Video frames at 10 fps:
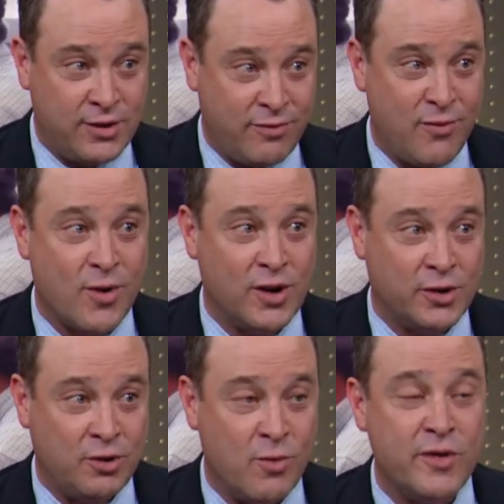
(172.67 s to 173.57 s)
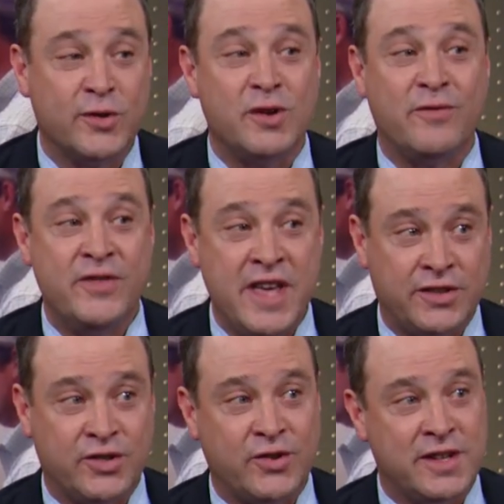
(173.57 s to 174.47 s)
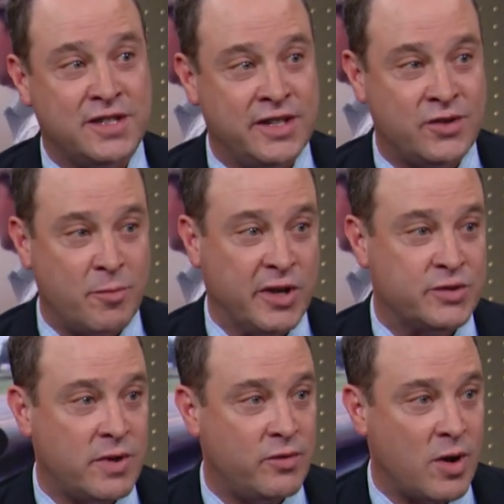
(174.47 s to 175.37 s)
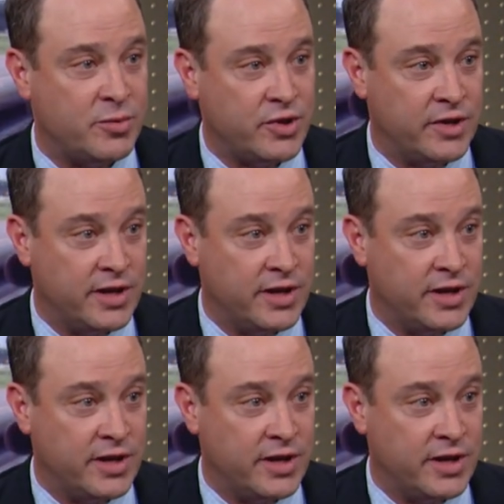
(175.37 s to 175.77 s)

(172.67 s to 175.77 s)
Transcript: Q4, early Q1. Those have yet to translate into our biggest revenue opportunity.